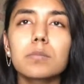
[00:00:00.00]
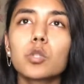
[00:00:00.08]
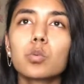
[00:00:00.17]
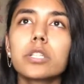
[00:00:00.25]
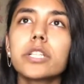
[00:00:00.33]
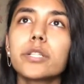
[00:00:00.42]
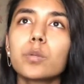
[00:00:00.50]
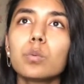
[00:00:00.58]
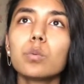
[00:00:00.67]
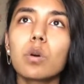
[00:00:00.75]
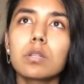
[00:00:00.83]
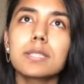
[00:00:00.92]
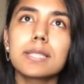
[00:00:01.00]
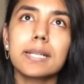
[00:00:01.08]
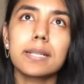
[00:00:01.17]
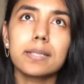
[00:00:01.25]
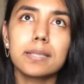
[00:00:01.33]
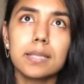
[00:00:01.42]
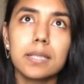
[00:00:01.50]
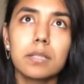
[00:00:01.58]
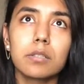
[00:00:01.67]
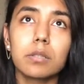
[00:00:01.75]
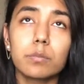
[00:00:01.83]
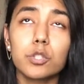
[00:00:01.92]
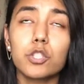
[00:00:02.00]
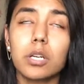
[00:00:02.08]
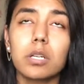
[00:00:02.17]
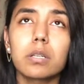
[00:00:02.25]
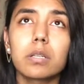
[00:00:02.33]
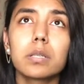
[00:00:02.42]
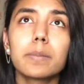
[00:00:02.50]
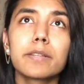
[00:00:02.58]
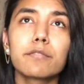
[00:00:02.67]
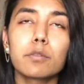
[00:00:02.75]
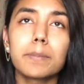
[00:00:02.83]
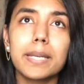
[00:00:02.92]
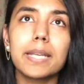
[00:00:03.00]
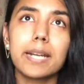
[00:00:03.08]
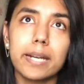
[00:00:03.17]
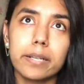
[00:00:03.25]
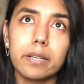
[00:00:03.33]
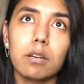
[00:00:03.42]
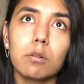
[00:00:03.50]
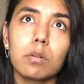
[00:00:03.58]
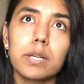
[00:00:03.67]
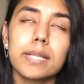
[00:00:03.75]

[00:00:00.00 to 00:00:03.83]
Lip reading: The only 2 cons that I see, which are really big for me right now,